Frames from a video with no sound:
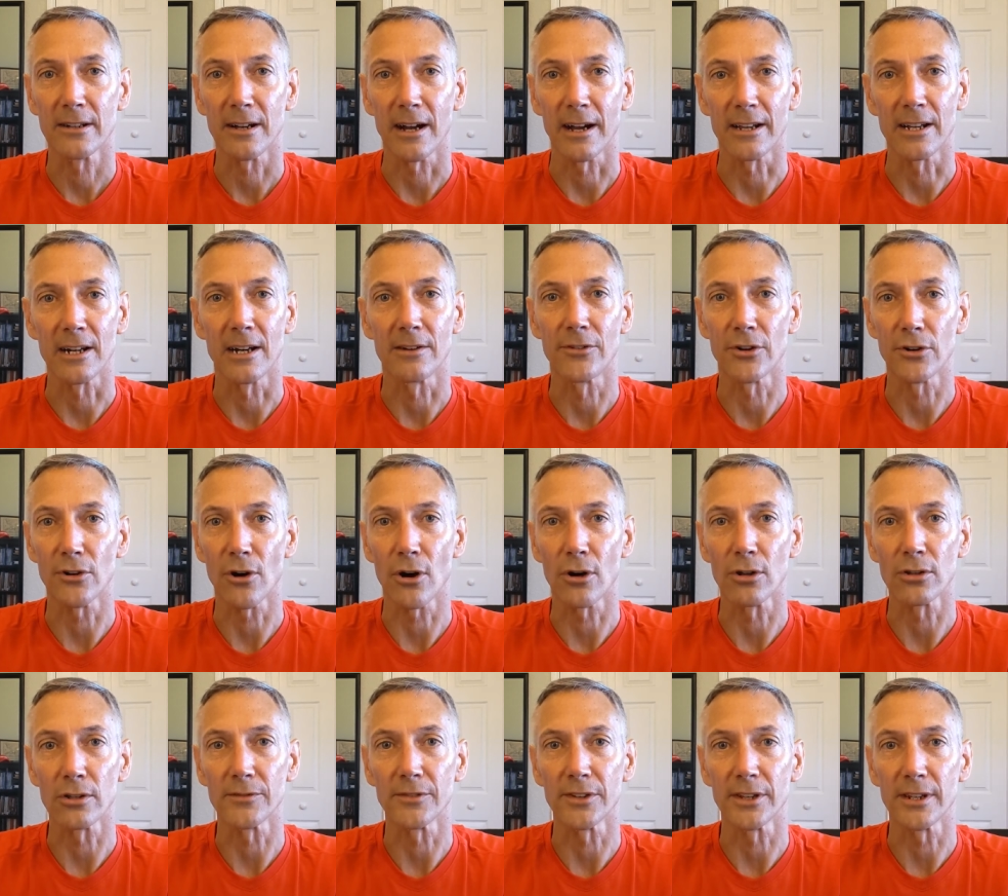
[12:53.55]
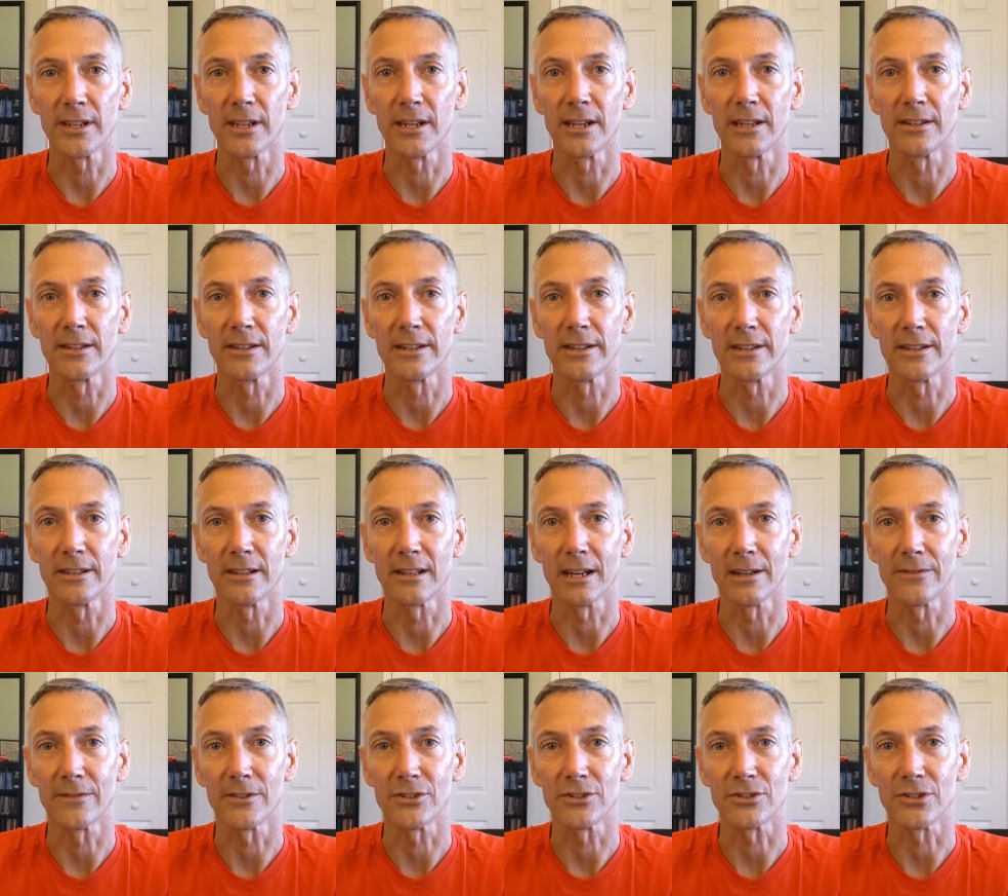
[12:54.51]
I covered all of it in the
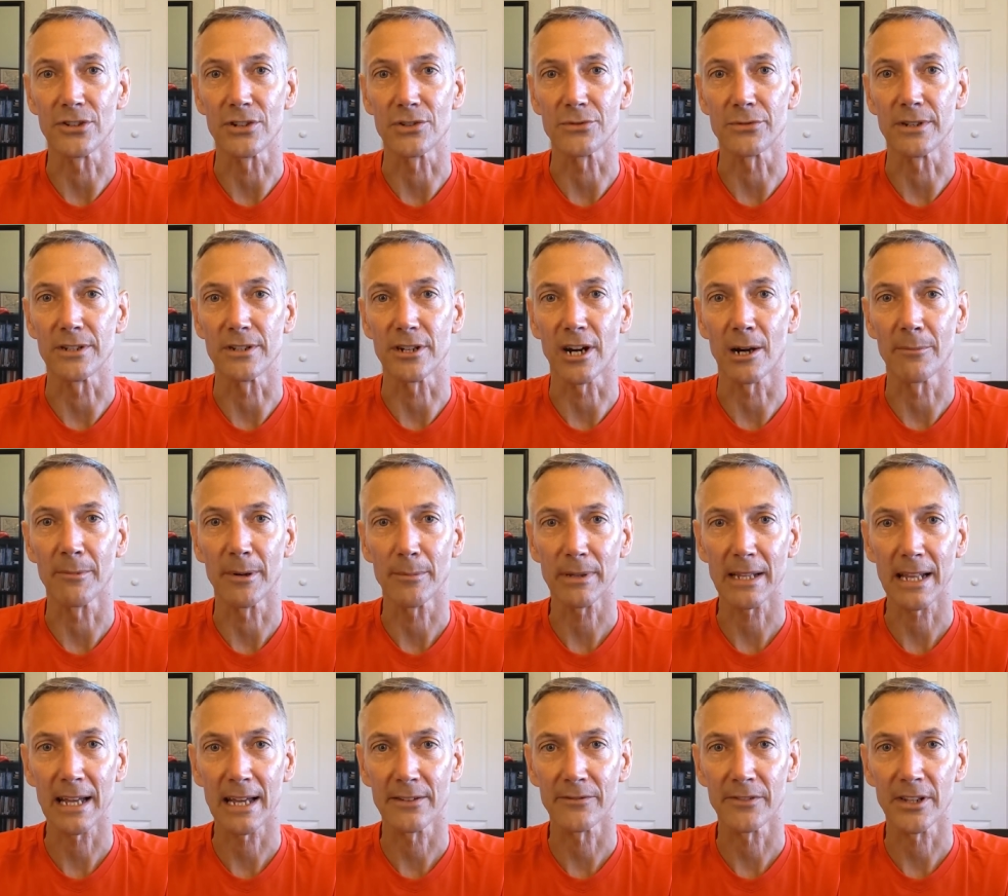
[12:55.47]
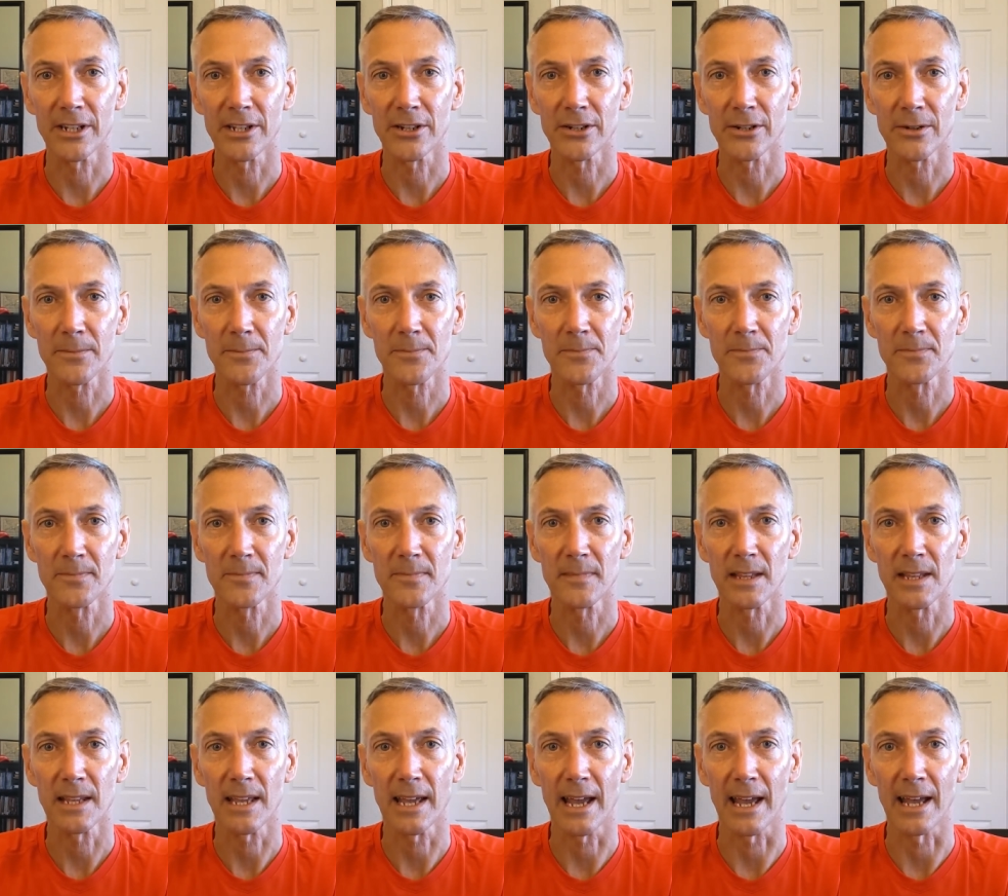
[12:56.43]
life insurance retirement plan video,
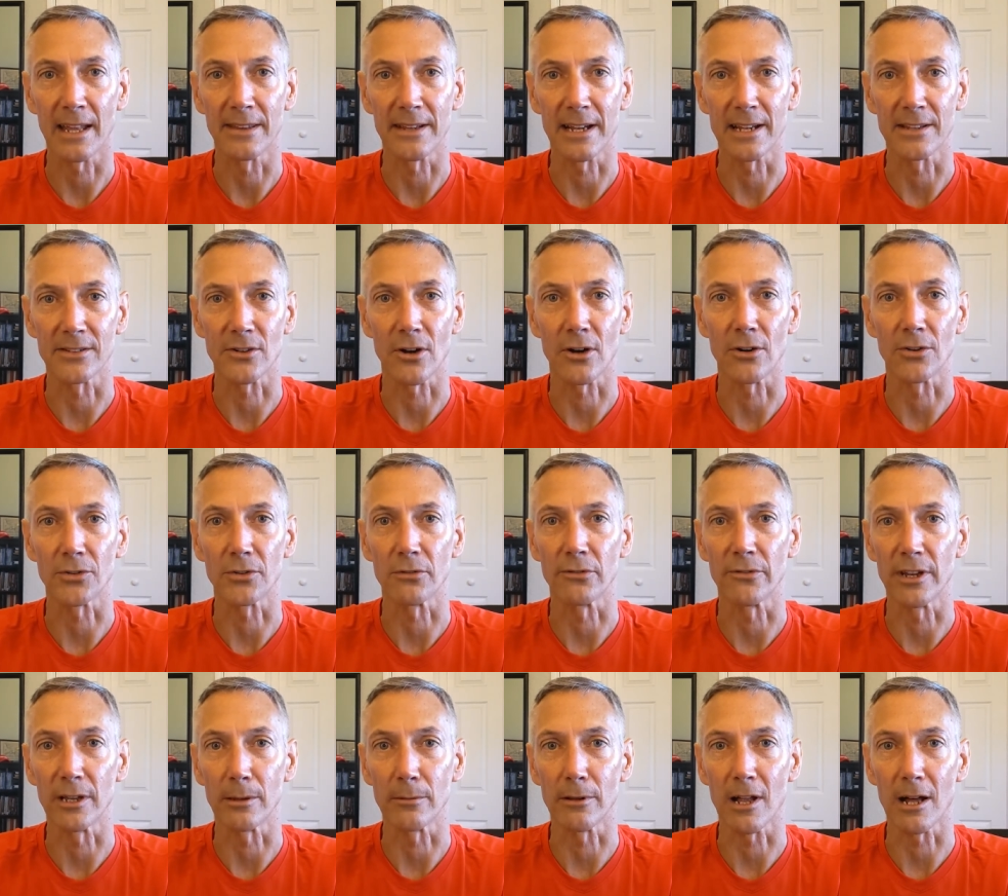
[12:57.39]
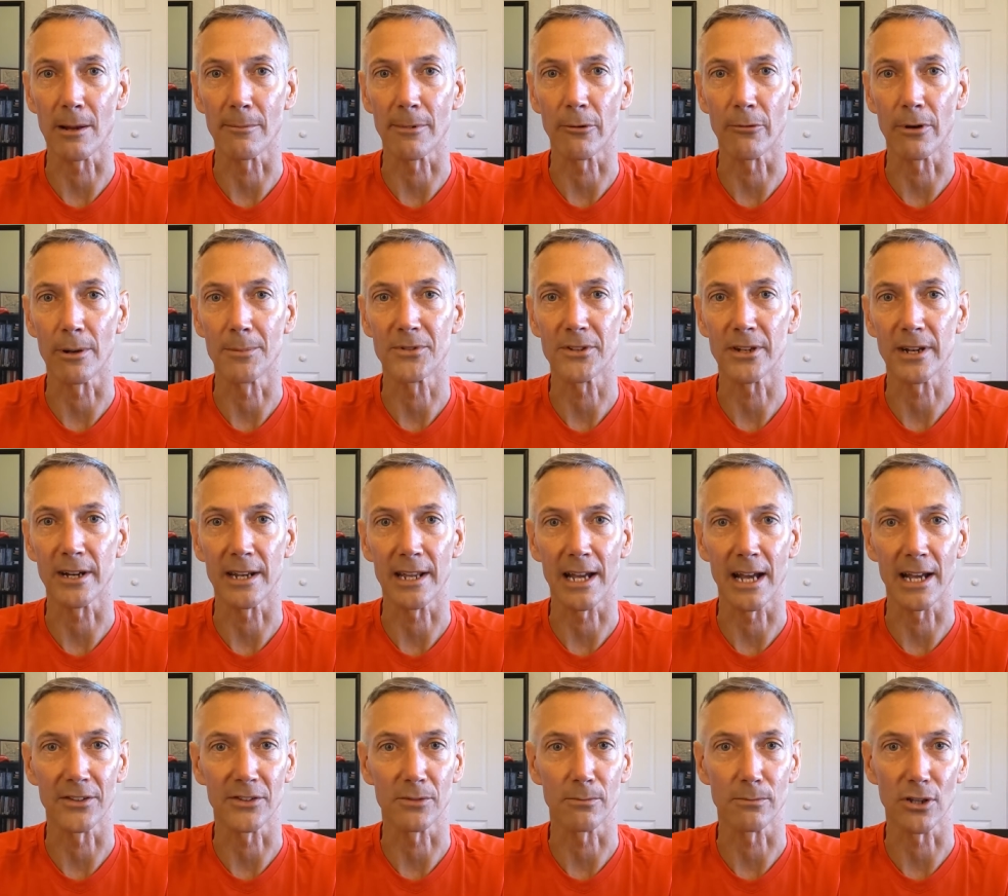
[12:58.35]
and that's also available on my website
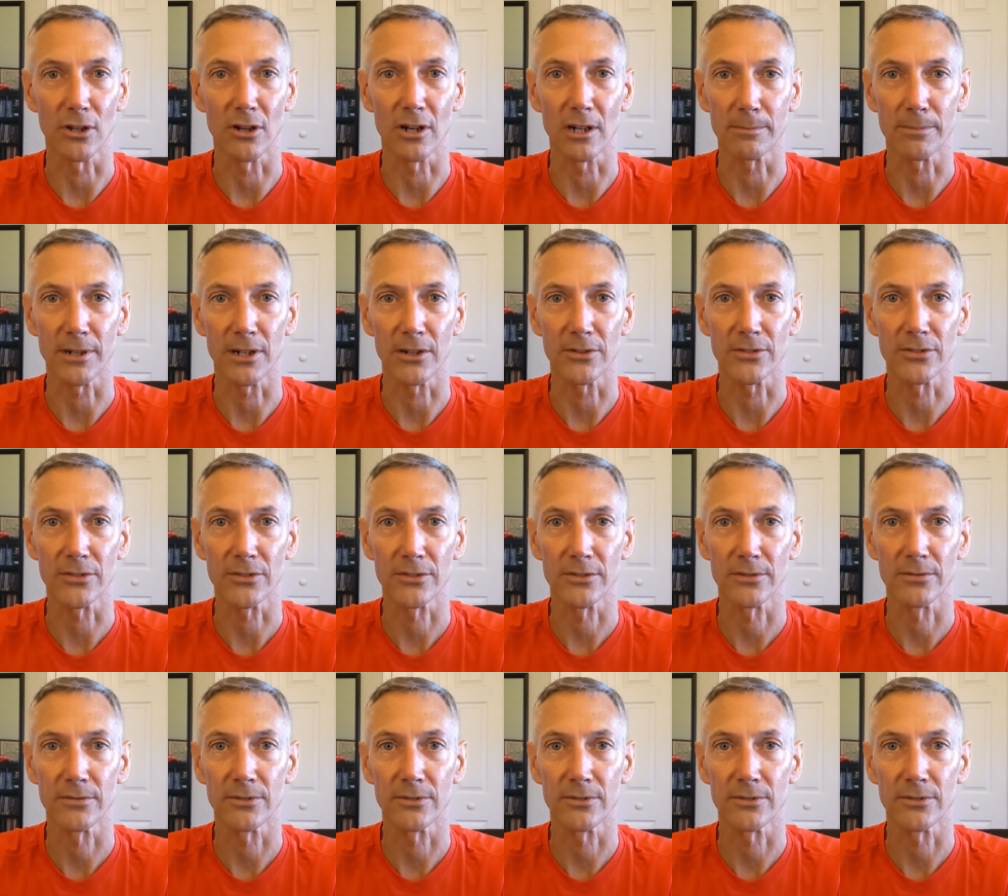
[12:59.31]
as a blog post.